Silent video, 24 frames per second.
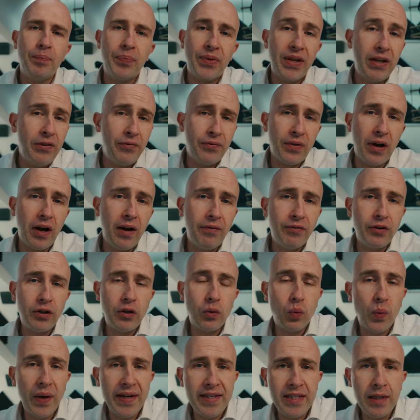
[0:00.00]
If after the
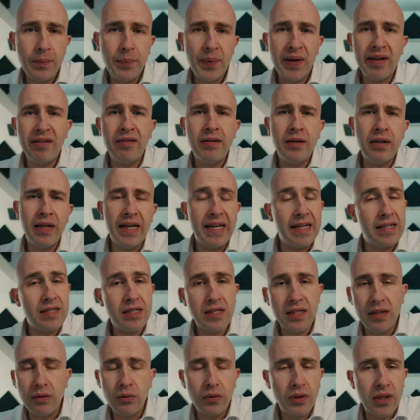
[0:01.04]
waiting period it
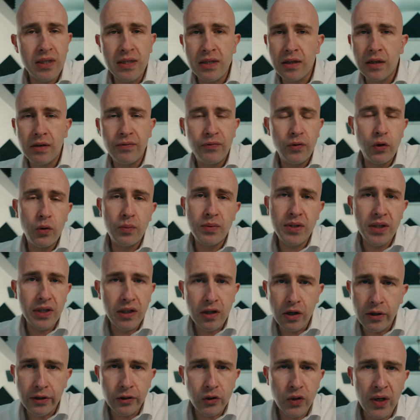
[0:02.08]
still doesn't conform to the
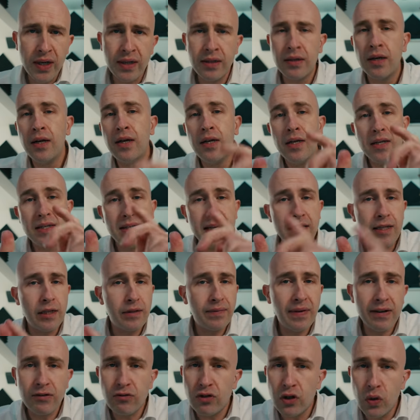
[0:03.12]
contract,
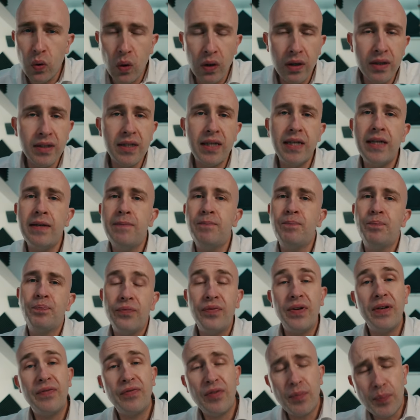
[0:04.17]
satisfactory quality,
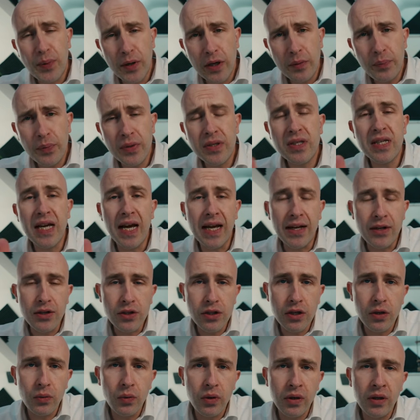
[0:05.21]
fit for purpose, and
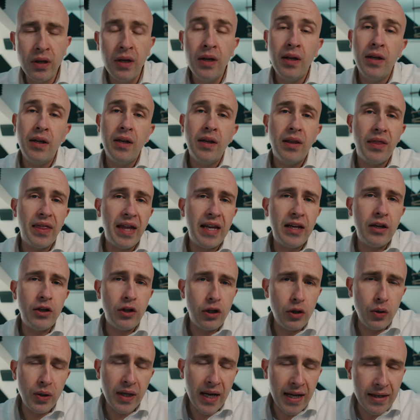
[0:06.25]
so on, then
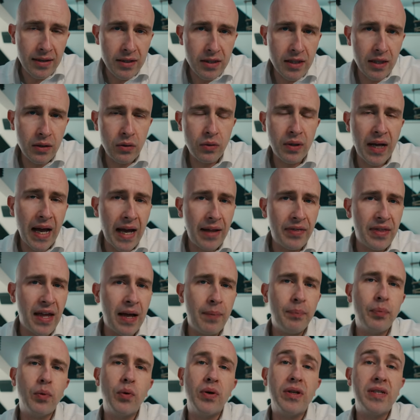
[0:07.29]
you can still at
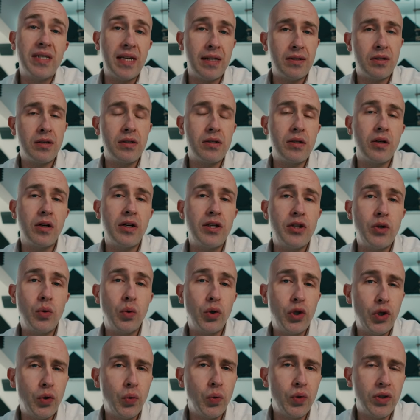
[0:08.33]
that point exercise your
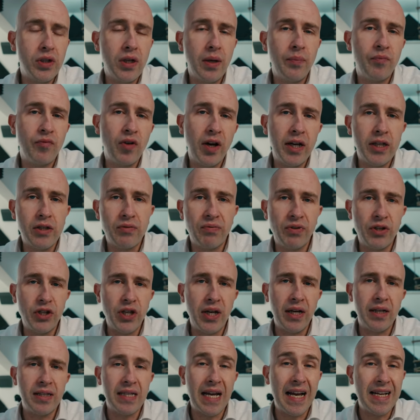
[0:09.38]
short-term right to
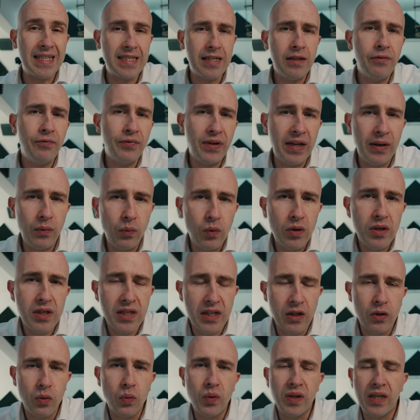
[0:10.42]
reject as if it were
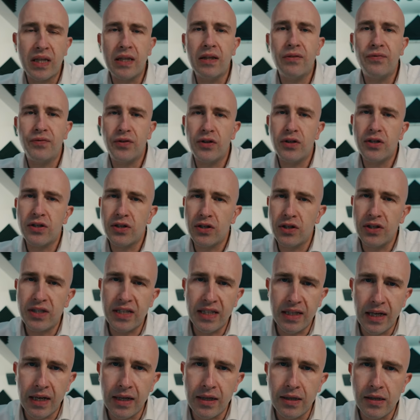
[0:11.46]
still within the first 30
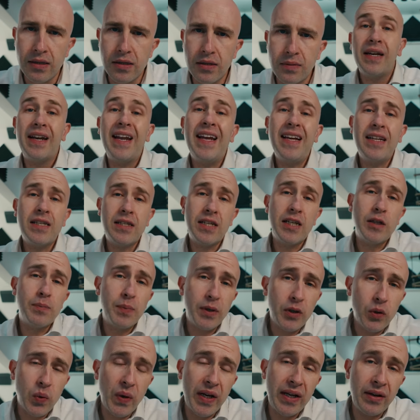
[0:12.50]
days. Next is
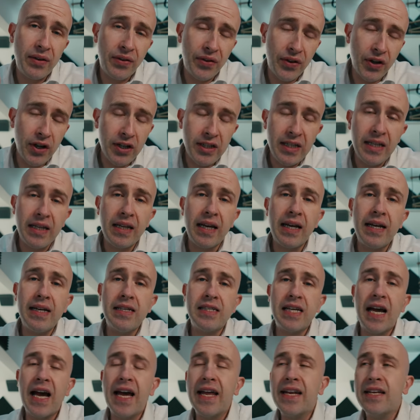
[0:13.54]
between 30 days
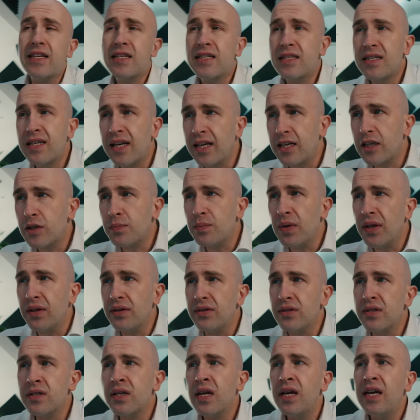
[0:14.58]
and 6
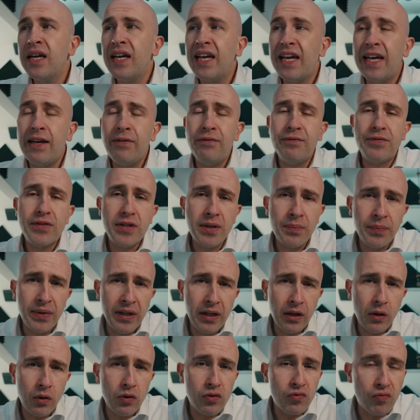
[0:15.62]
months. If
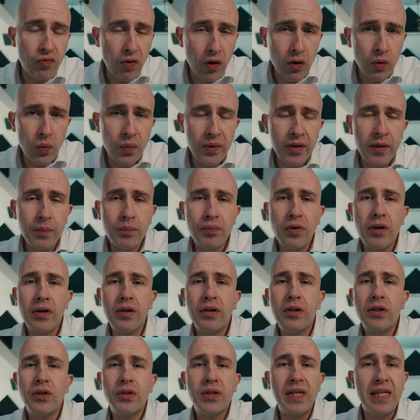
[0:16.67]
something goes wrong with the
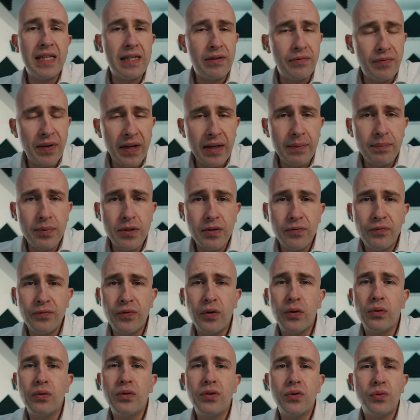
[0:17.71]
product, it develops a
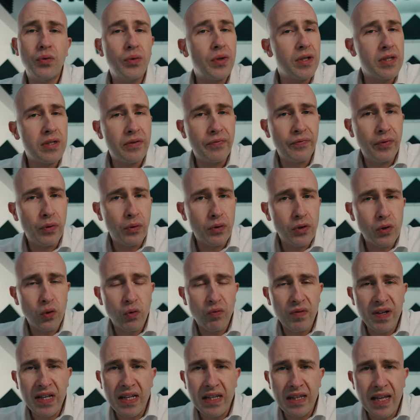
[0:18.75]
fault, or there's a fault
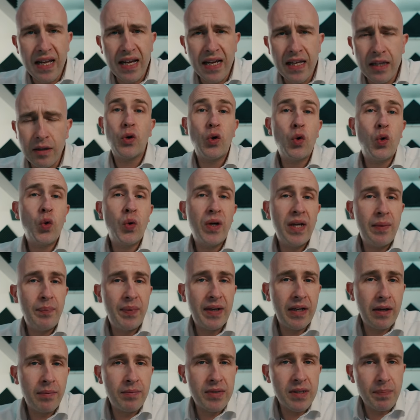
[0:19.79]
already there, or it
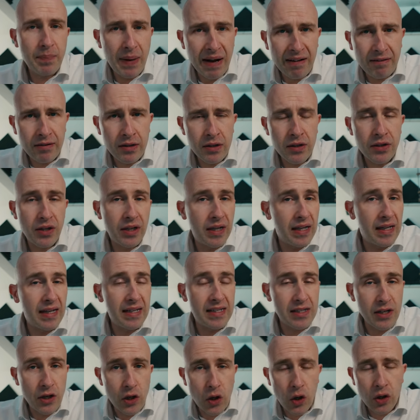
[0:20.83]
becomes apparent that it
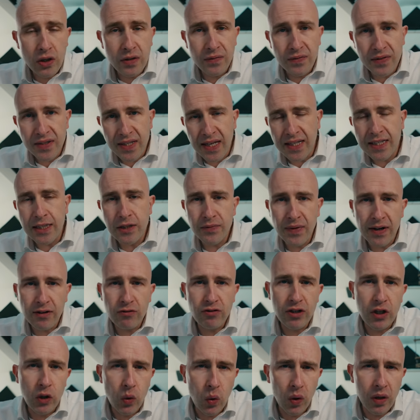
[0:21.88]
is not of
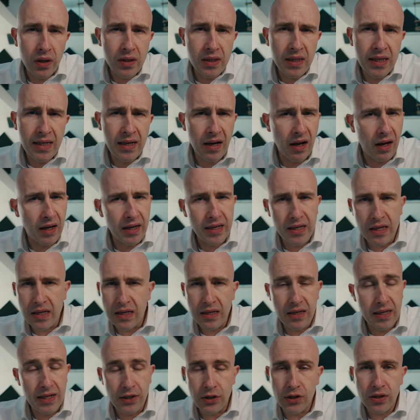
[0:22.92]
satisfactory quality,
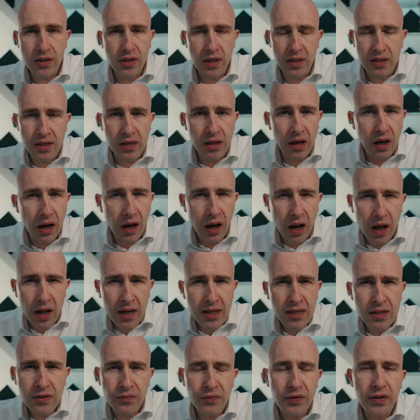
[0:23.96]
i.e. it just doesn't
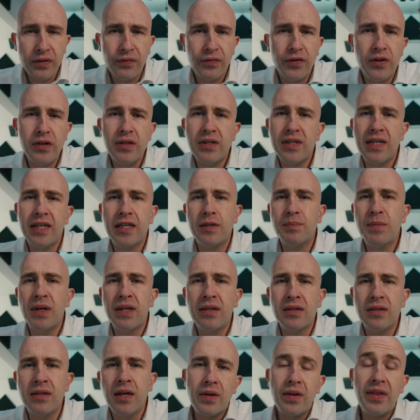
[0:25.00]
last for the first 6
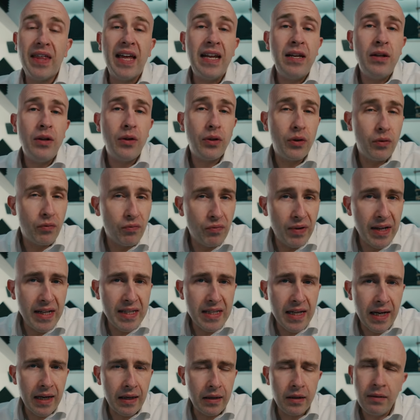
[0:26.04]
months, then the
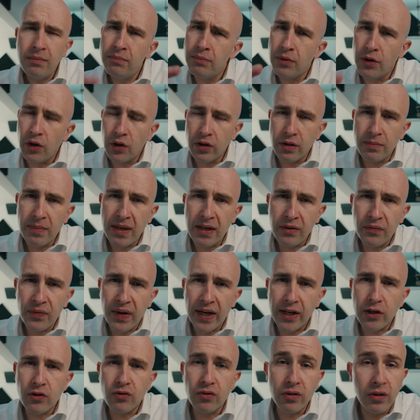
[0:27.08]
retailer, not the
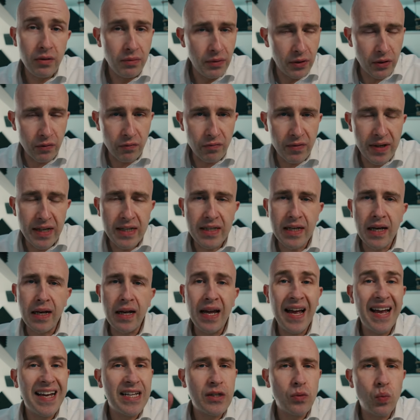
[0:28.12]
manufacturer, the retailer
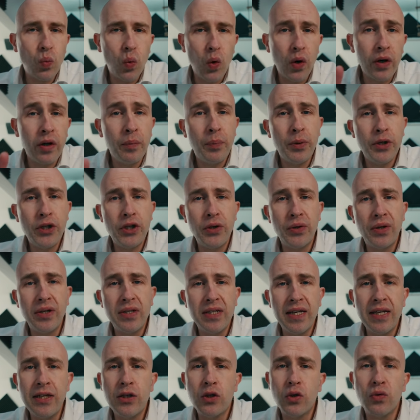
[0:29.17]
has one
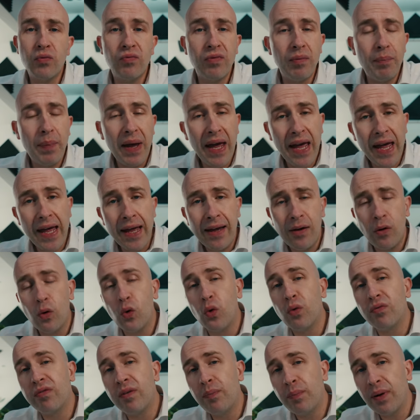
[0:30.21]
opportunity to repair
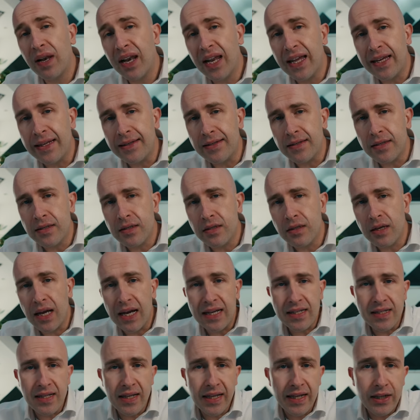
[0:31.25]
or replace
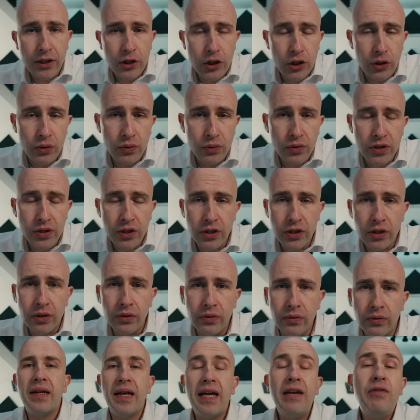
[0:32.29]
as they choose to
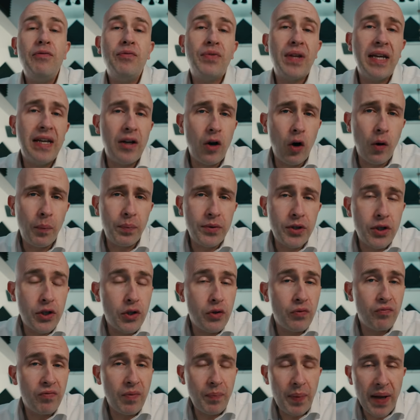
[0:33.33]
do. If they opt
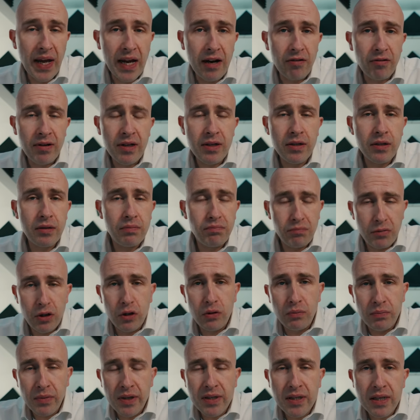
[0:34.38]
to repair it, you
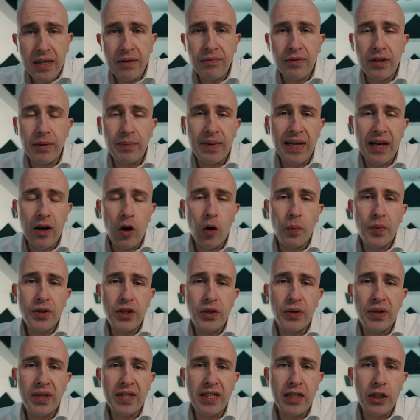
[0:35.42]
must give them that
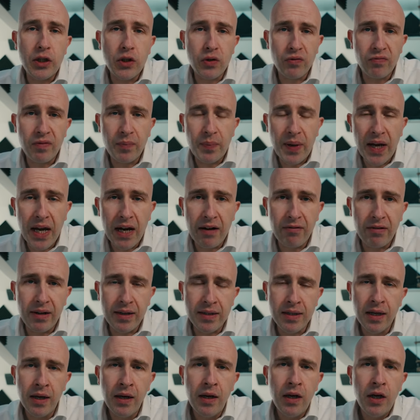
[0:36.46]
opportunity to repair it.